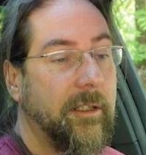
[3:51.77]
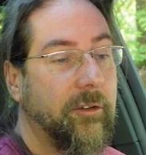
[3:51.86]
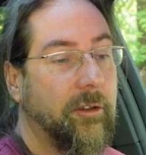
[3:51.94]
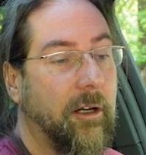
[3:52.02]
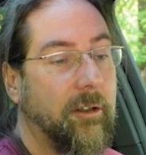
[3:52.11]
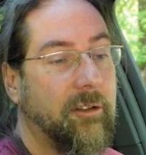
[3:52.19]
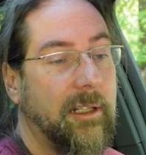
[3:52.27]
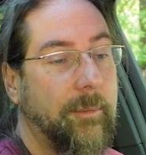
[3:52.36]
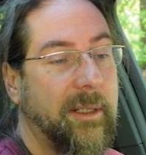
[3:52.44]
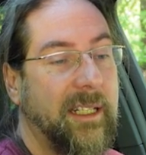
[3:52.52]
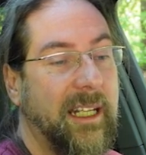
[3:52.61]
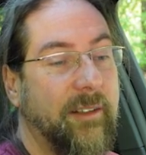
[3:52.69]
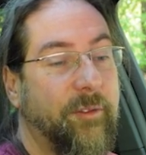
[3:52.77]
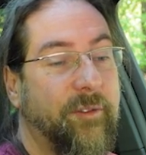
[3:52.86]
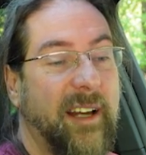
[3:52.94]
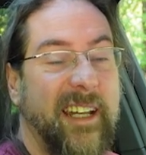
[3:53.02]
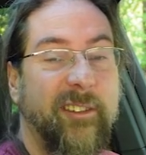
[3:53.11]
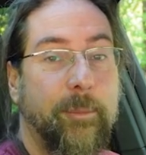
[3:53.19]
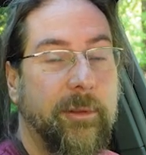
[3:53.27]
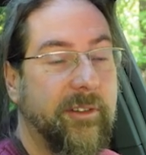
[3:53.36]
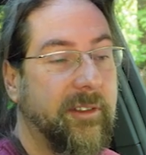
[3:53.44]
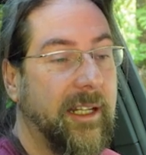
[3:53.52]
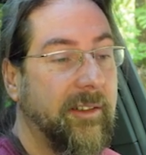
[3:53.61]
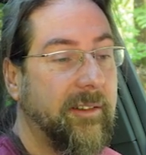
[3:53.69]
charge limit in
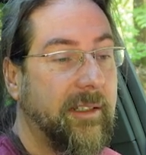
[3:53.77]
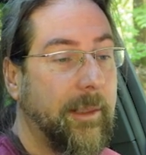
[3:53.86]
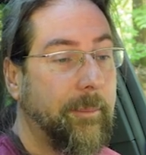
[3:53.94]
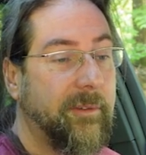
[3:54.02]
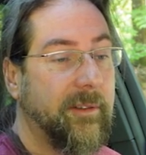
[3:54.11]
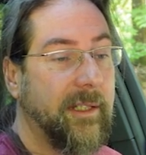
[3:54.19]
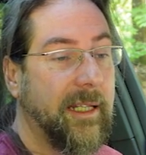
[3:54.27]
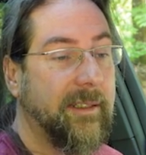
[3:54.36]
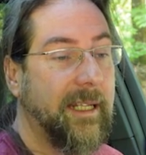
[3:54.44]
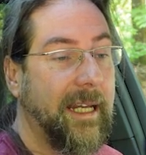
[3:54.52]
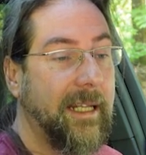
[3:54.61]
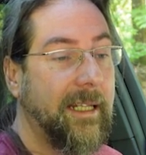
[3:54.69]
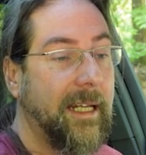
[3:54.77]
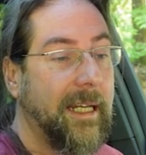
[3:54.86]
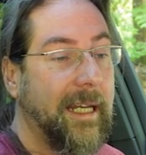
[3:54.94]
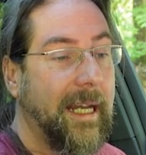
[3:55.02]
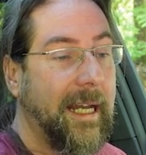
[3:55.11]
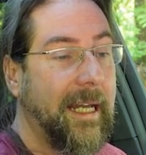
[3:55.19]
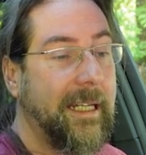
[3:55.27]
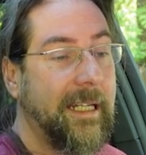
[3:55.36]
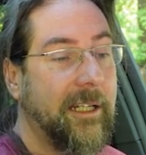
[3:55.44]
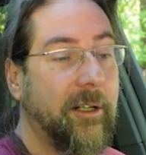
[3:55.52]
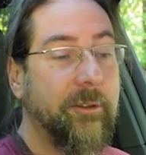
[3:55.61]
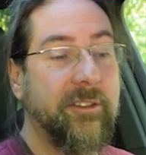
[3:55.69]
5% steps, not 10, and it
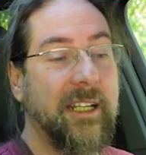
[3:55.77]
goes